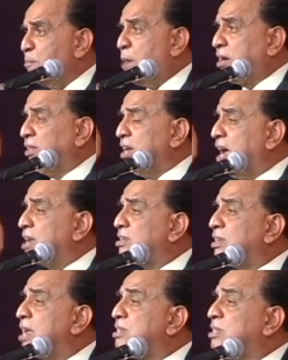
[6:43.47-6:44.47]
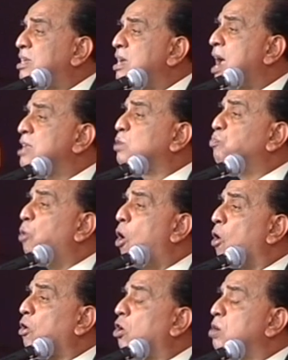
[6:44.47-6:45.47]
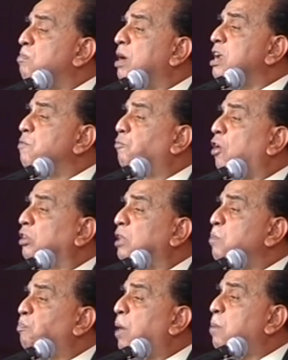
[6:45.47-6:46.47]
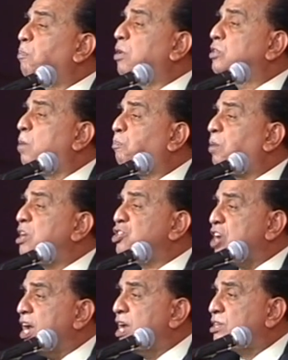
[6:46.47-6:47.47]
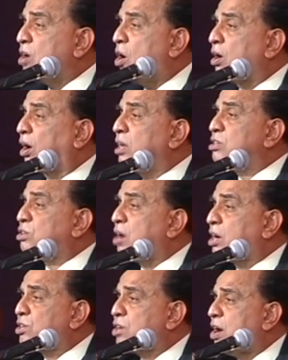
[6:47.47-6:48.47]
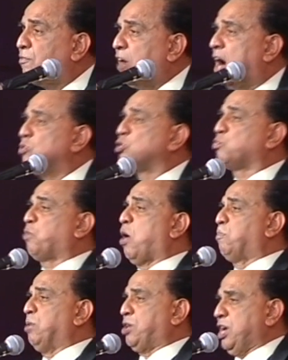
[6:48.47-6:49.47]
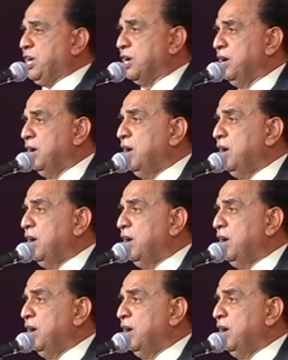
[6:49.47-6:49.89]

but the assessee has borrowed money for the purpose of purchase or construction of a house property,